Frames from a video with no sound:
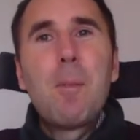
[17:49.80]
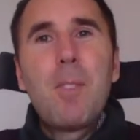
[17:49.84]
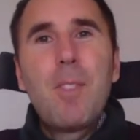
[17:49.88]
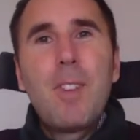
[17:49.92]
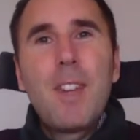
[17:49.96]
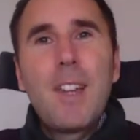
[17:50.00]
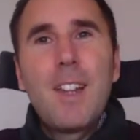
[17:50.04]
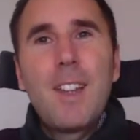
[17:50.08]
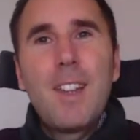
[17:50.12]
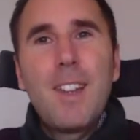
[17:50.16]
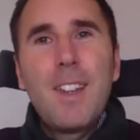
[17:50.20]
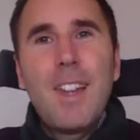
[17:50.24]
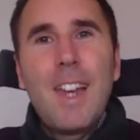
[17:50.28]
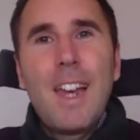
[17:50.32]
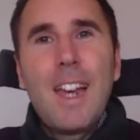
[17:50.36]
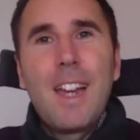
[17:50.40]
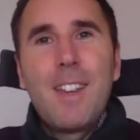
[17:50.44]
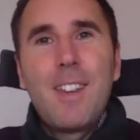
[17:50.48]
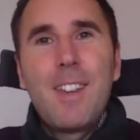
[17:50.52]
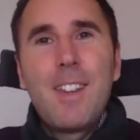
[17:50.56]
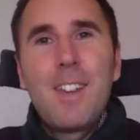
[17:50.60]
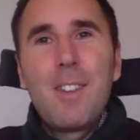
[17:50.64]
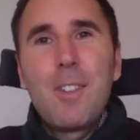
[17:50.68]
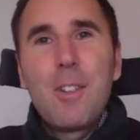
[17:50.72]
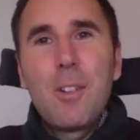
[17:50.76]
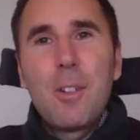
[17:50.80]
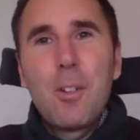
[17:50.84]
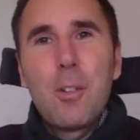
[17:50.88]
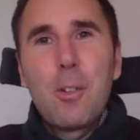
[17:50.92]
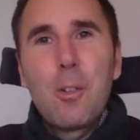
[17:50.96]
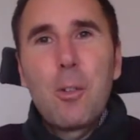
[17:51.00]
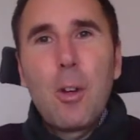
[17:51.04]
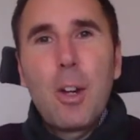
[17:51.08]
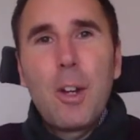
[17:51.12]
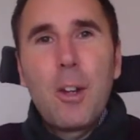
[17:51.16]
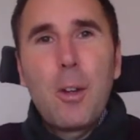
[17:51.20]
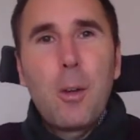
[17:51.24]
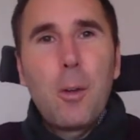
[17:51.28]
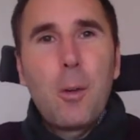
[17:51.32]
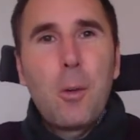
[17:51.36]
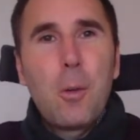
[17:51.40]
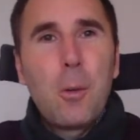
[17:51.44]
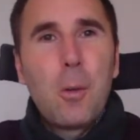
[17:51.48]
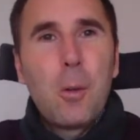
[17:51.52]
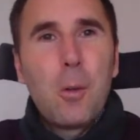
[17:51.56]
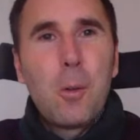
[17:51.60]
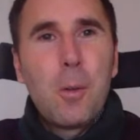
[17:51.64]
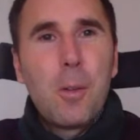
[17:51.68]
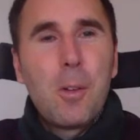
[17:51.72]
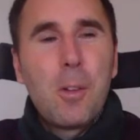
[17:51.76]
did sort of strike a
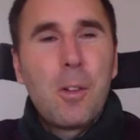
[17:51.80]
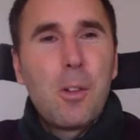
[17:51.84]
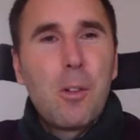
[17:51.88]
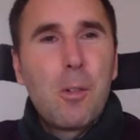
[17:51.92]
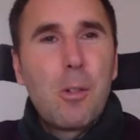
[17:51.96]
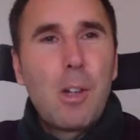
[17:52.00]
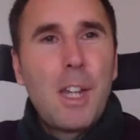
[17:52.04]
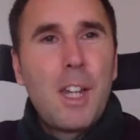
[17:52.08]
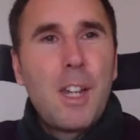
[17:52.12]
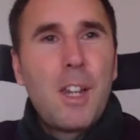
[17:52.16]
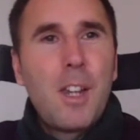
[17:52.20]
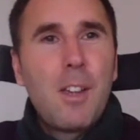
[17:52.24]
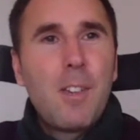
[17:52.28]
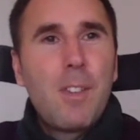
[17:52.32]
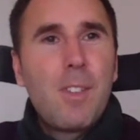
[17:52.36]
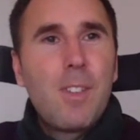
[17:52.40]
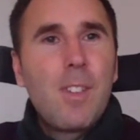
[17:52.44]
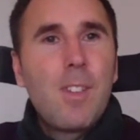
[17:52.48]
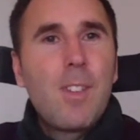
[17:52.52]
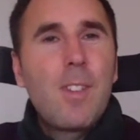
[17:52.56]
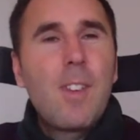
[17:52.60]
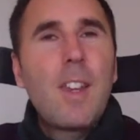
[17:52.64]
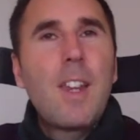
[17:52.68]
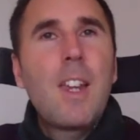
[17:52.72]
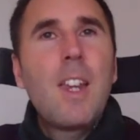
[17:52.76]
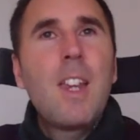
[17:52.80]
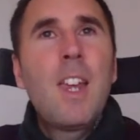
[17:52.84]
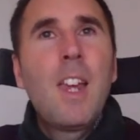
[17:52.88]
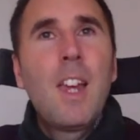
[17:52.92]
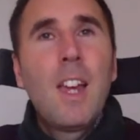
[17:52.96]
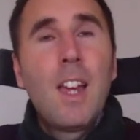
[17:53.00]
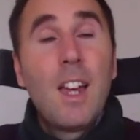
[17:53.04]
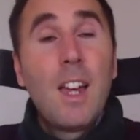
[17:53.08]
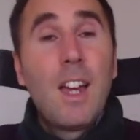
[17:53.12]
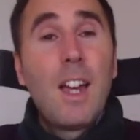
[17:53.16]
chord, which is really good to see.